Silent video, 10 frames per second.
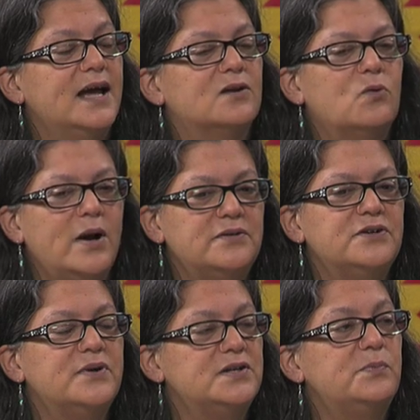And quite a
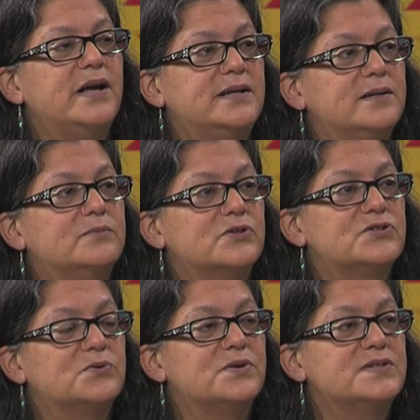few independent
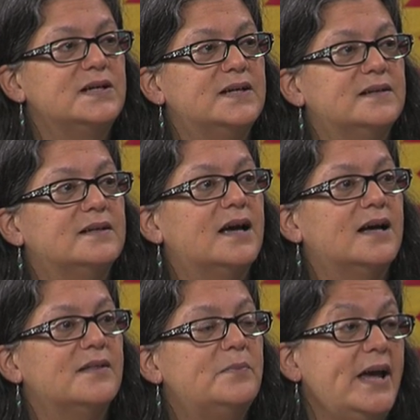bookstores in
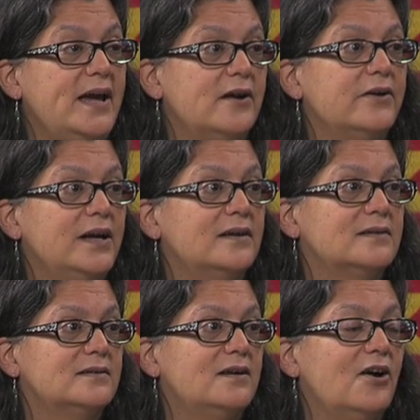the Bay Area
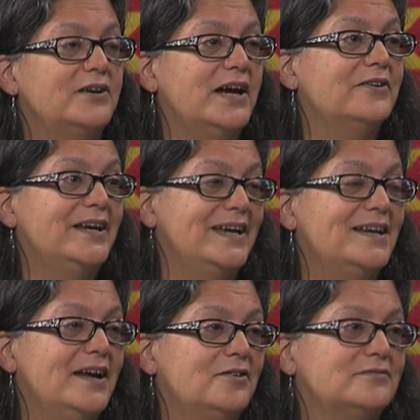are carrying
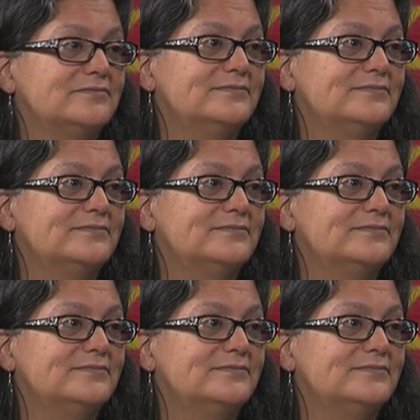it now.